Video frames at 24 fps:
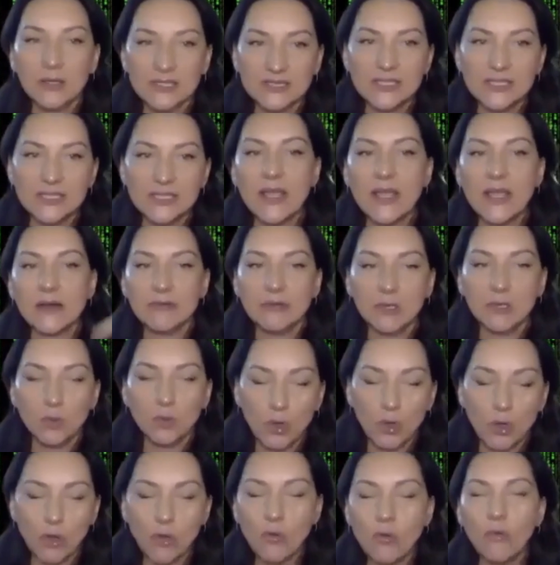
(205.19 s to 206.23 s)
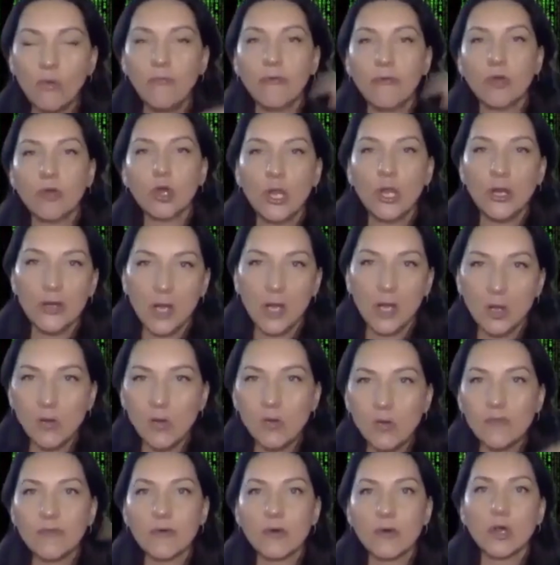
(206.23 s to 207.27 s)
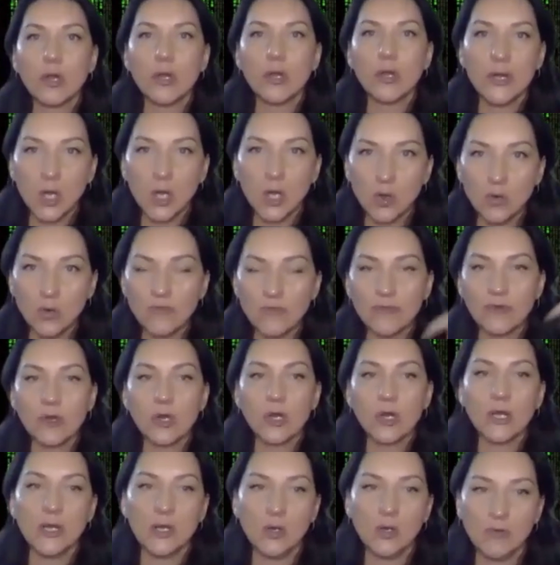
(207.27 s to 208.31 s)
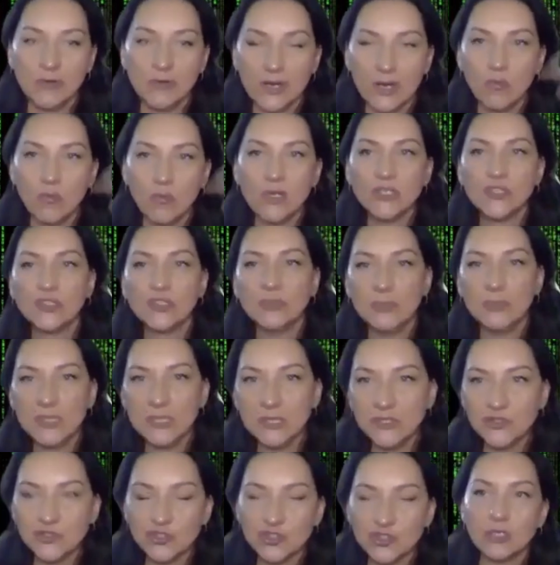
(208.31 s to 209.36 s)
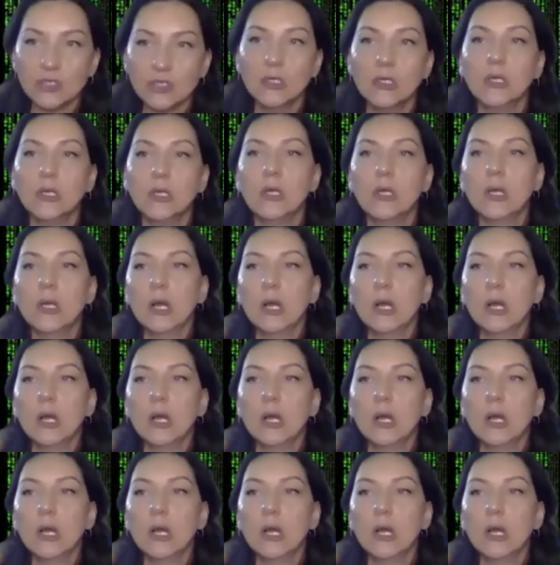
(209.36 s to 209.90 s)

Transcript: the scenario over and over and over and over. I went to the beach,